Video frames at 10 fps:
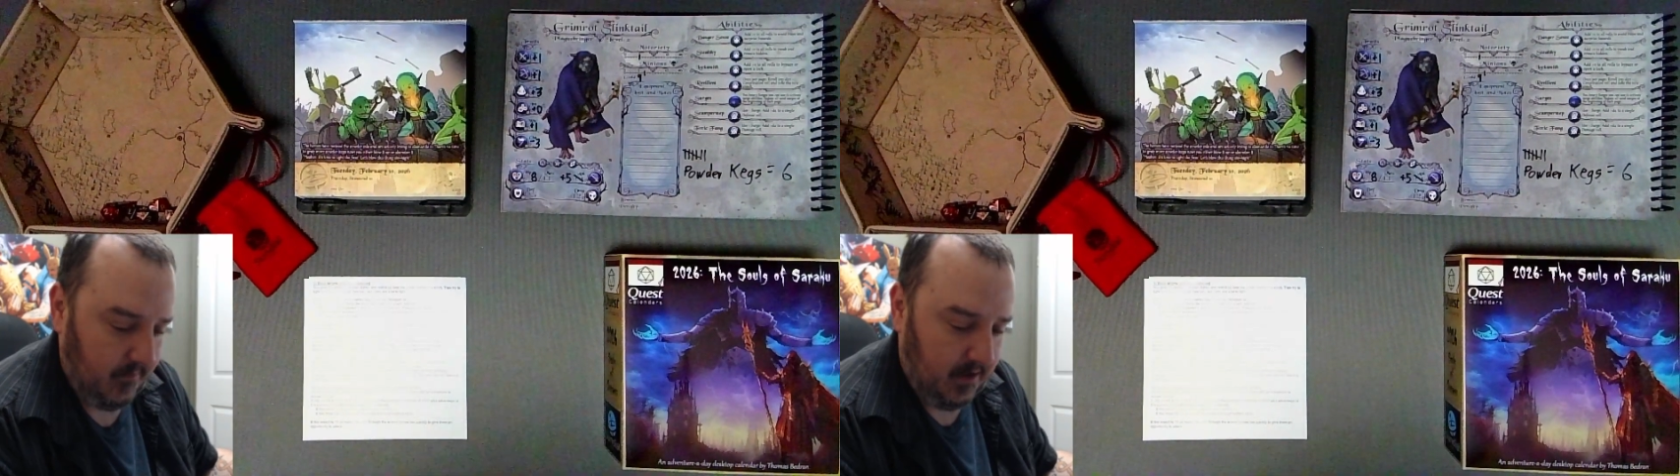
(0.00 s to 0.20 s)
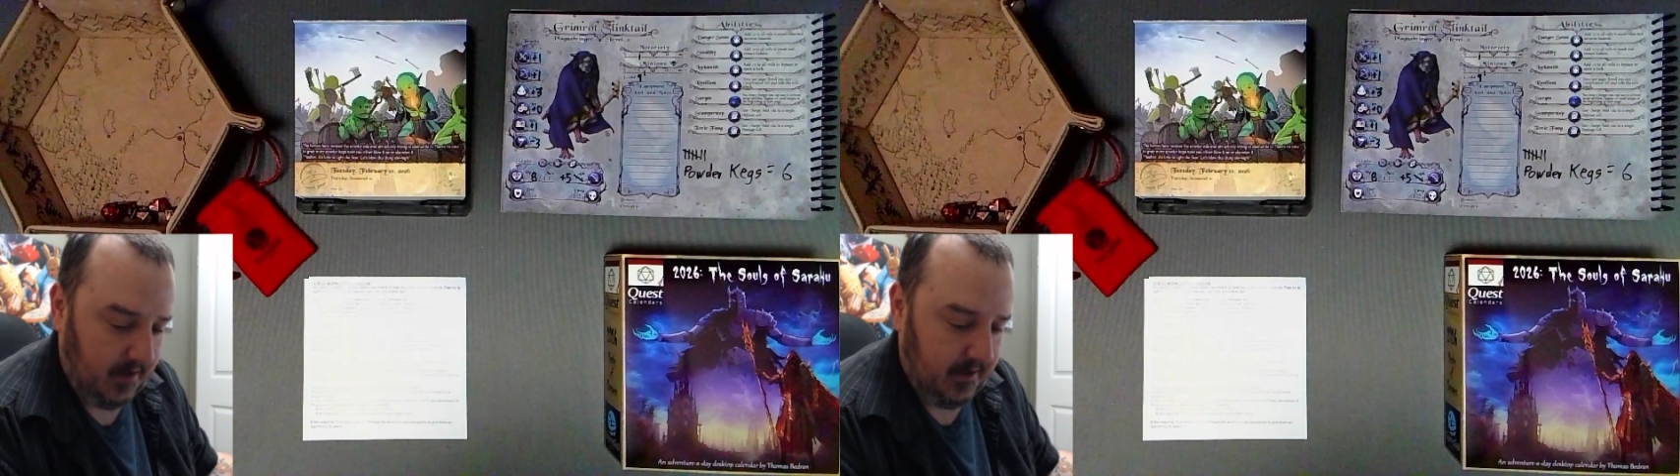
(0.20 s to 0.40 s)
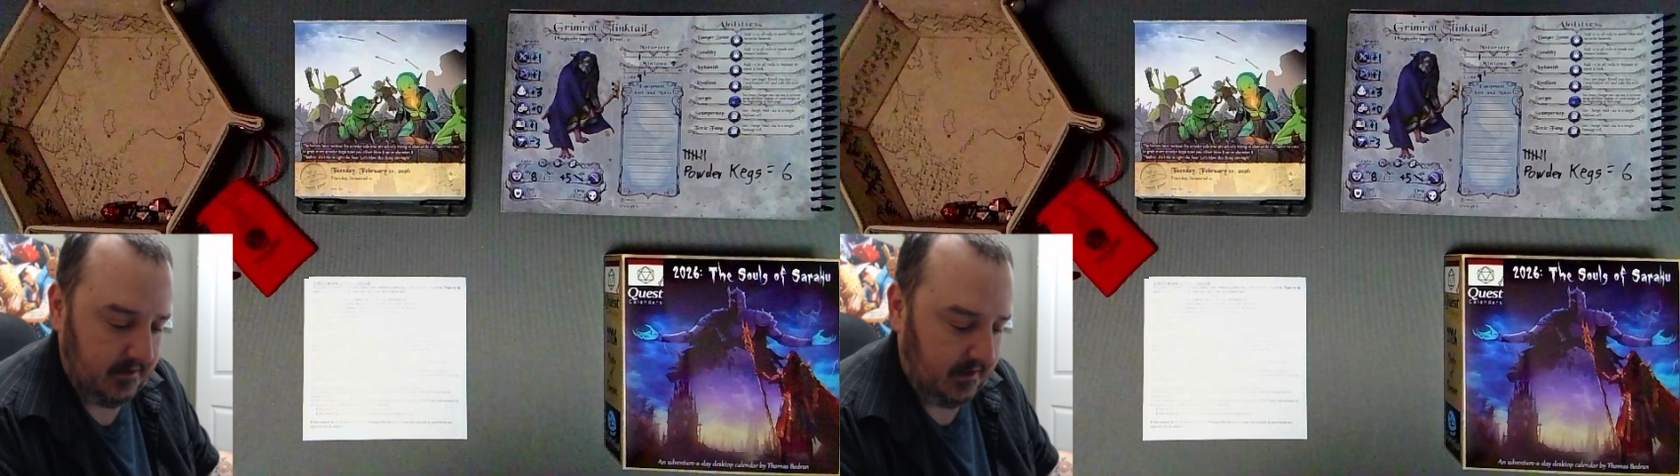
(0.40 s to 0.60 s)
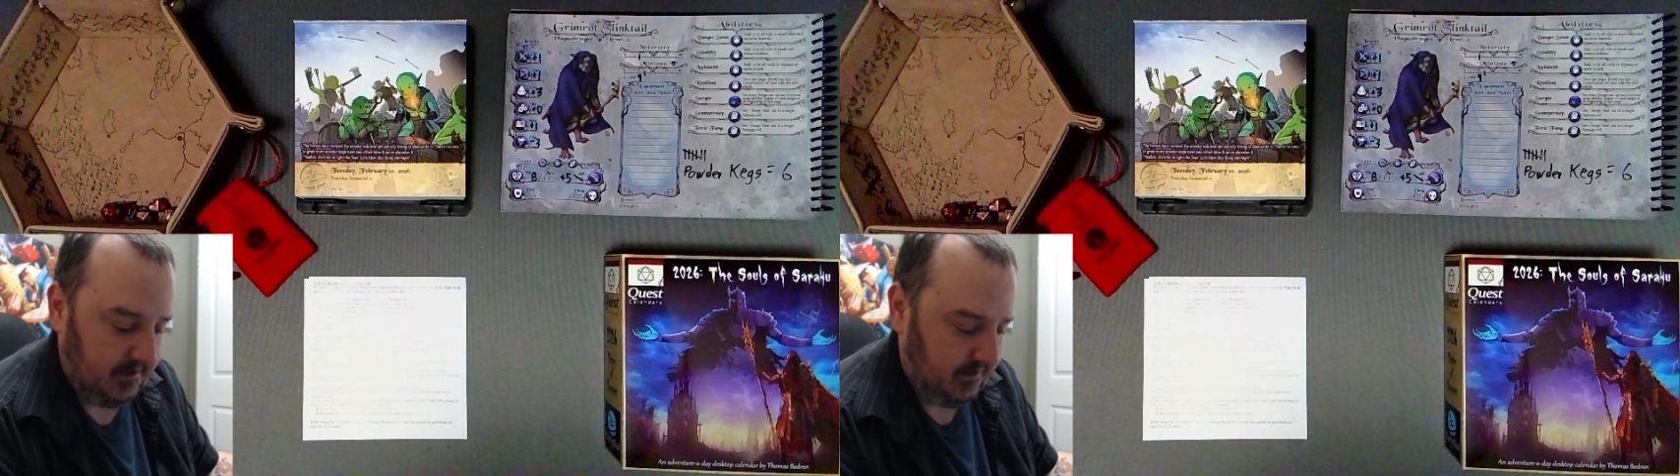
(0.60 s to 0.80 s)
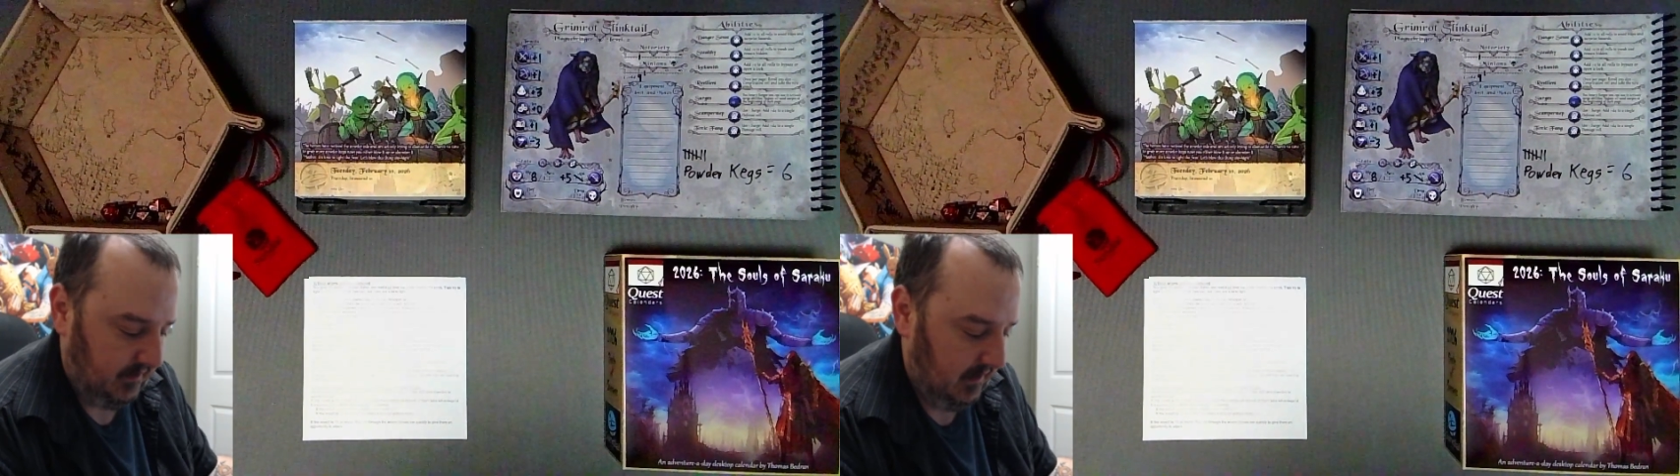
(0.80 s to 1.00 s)
All right,
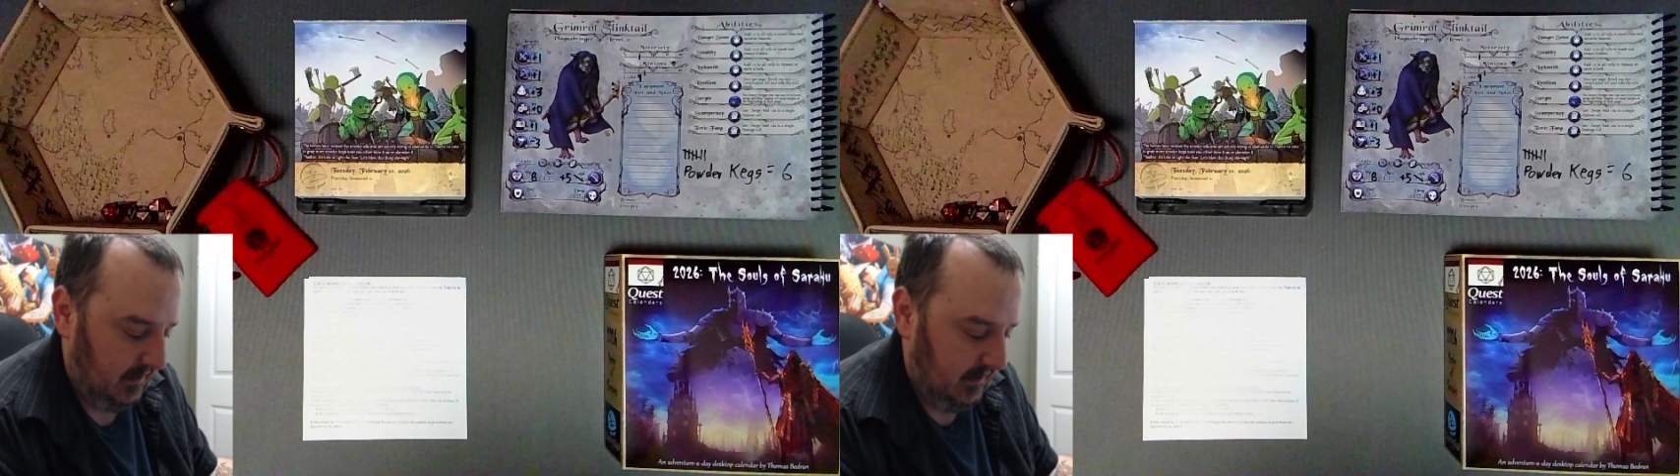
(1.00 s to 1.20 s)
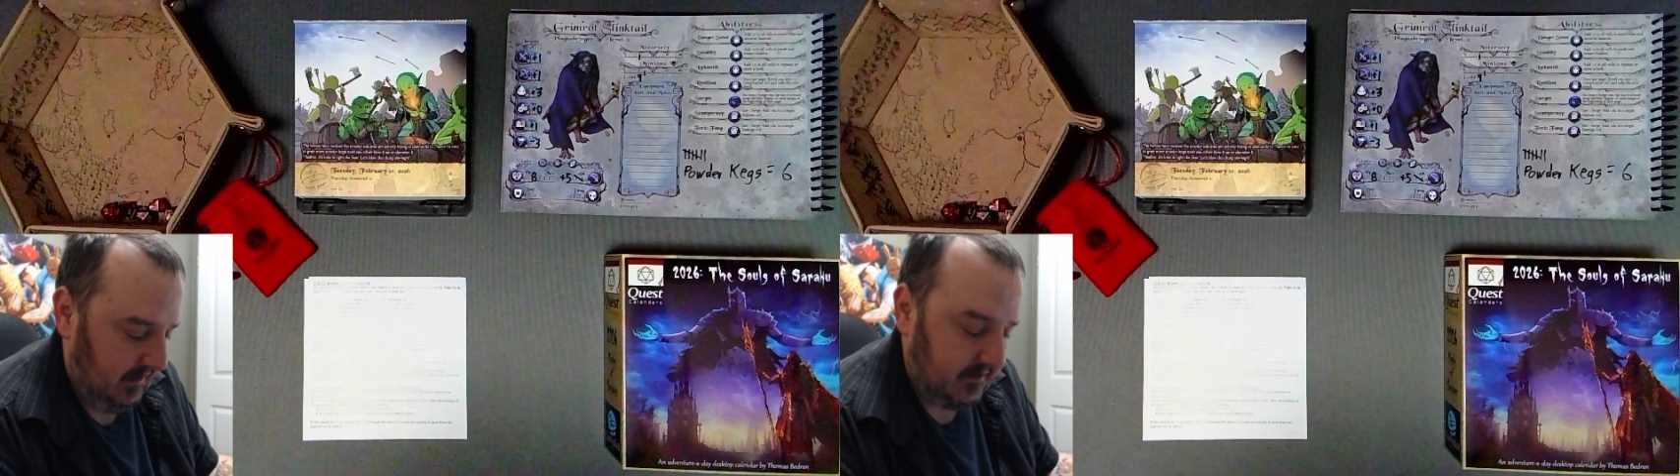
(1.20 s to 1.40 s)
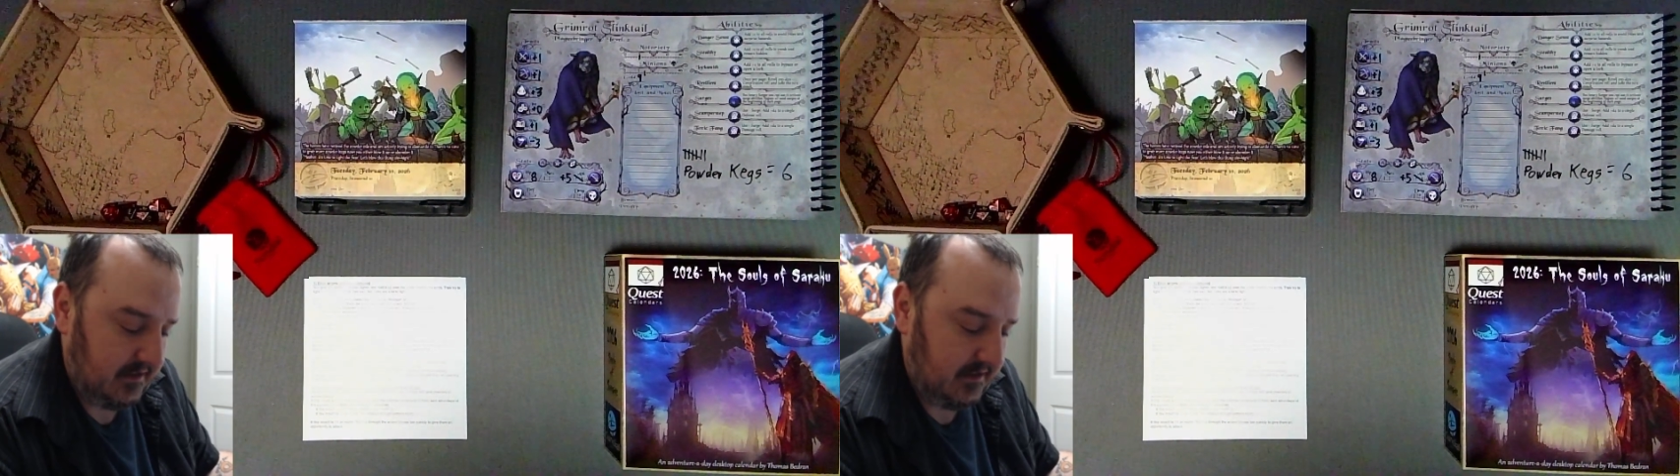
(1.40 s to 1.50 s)
let's see. It's a